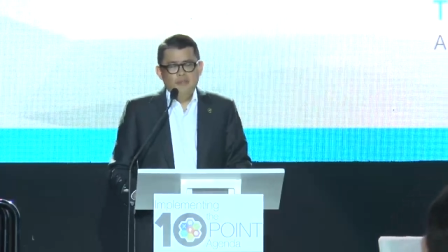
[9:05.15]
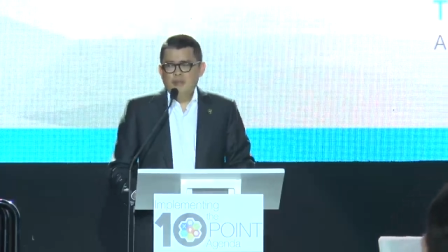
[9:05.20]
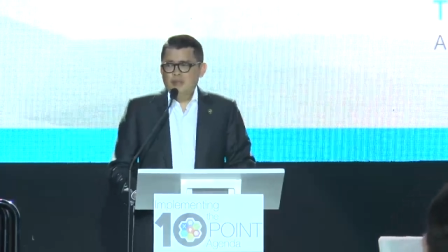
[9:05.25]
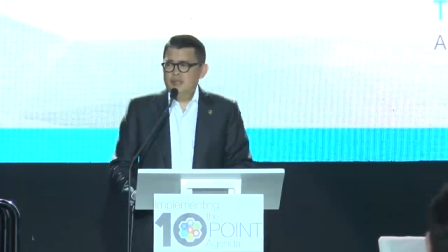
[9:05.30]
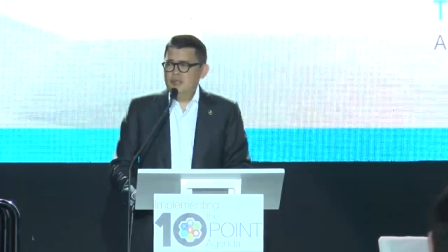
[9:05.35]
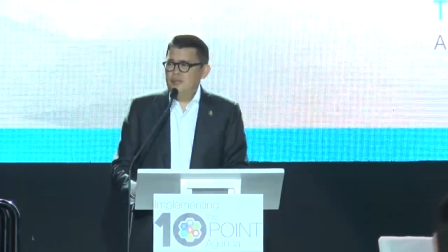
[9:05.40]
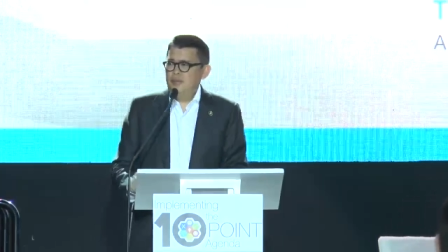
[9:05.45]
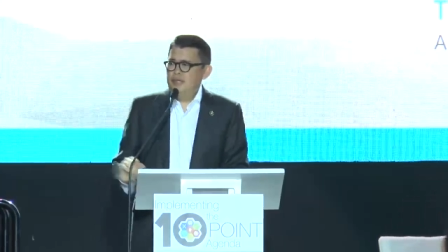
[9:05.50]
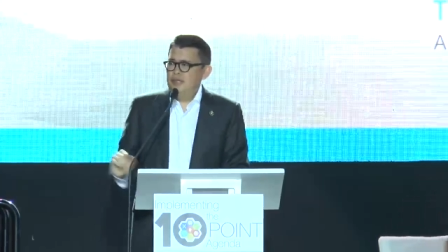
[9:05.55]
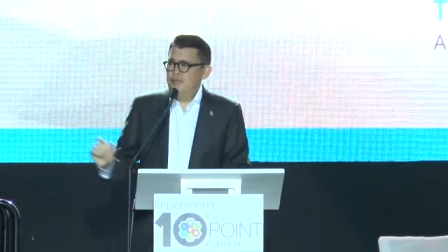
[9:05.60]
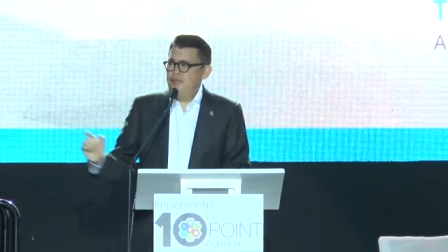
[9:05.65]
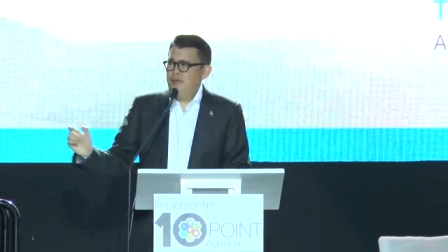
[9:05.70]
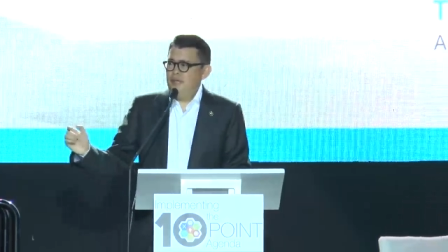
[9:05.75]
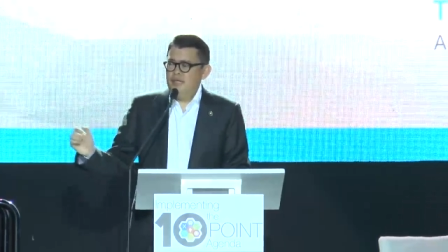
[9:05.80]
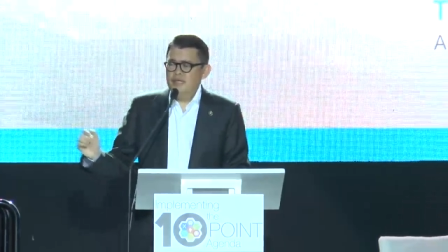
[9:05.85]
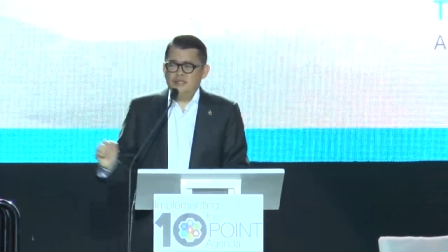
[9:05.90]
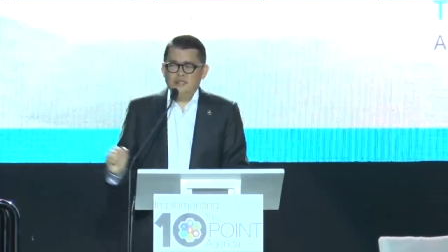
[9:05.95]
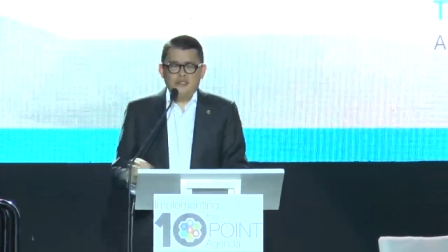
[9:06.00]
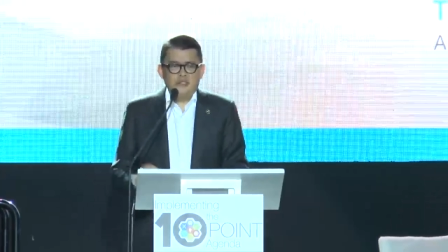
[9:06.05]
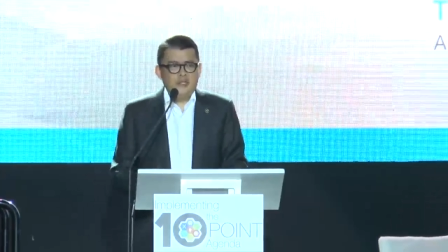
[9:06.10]
But to me, the
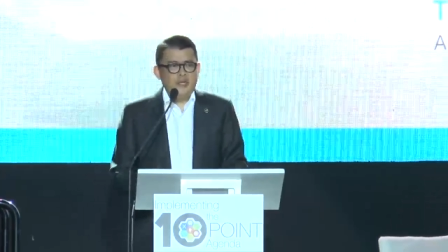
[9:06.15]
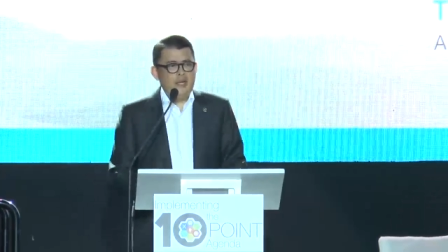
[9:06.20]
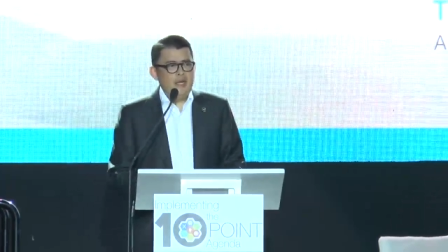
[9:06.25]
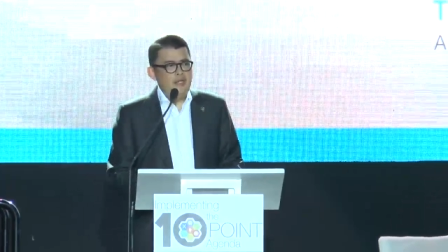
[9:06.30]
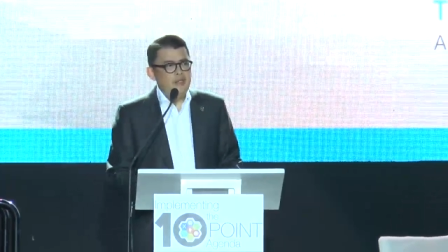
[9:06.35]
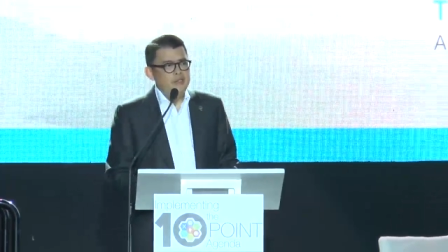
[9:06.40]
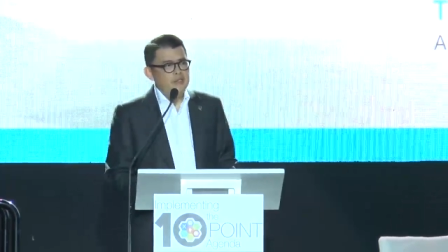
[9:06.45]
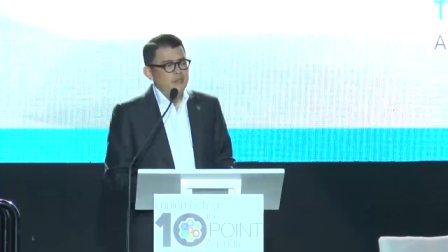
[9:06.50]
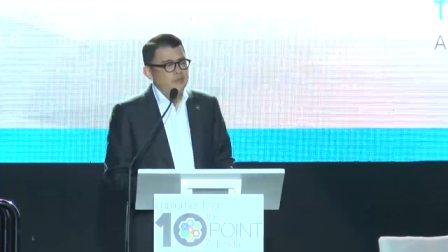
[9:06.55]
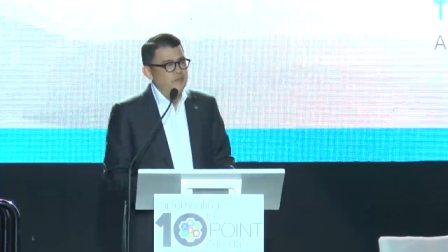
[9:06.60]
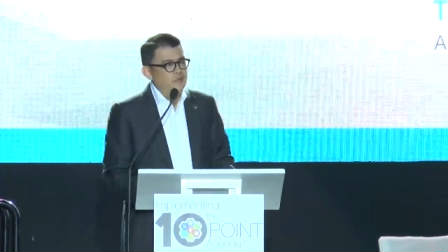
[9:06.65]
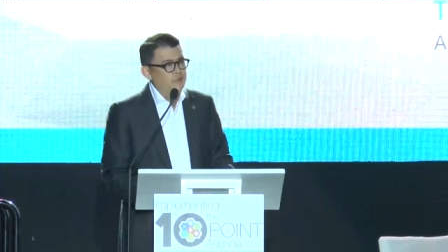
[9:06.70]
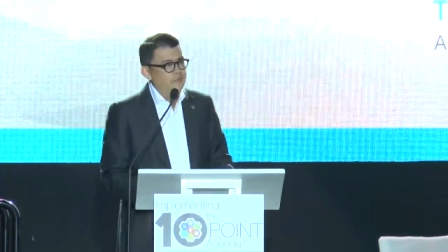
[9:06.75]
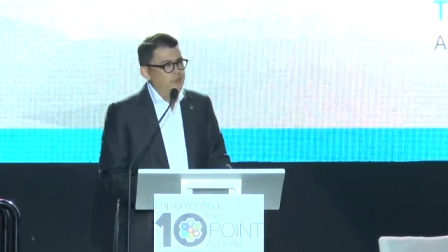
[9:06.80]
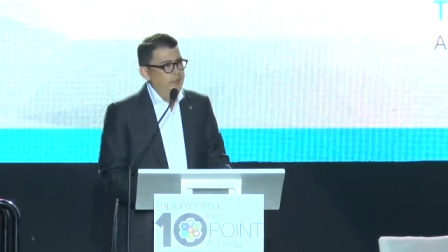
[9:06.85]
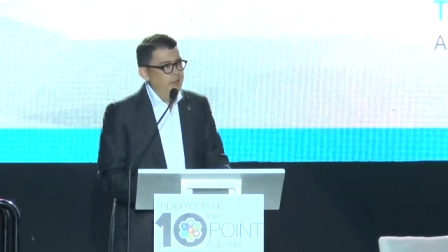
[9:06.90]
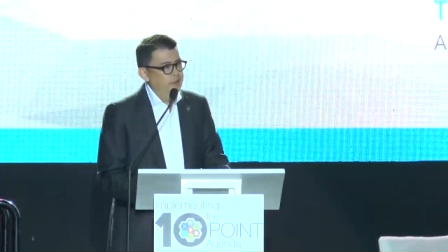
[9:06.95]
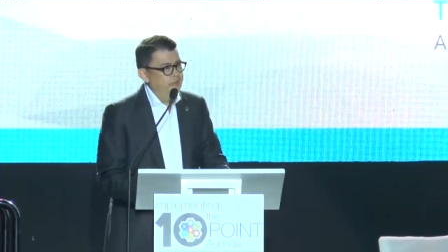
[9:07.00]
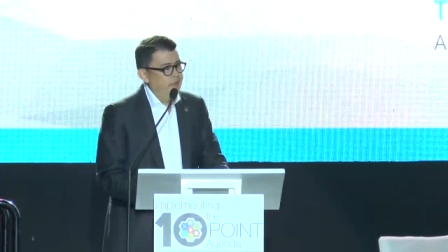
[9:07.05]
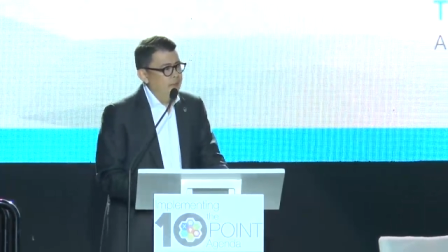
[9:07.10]
biggest changer for
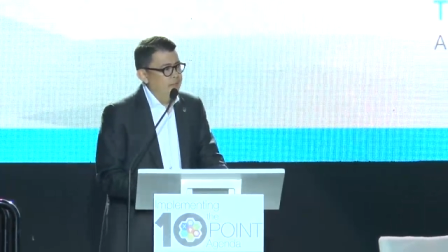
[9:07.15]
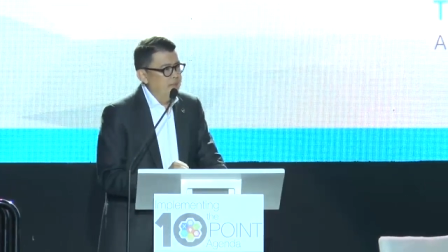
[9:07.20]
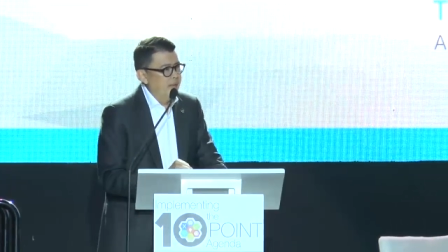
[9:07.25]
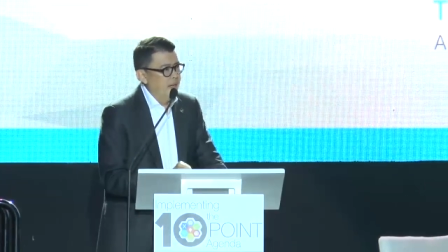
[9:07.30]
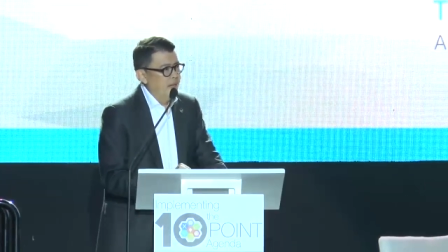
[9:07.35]
many of our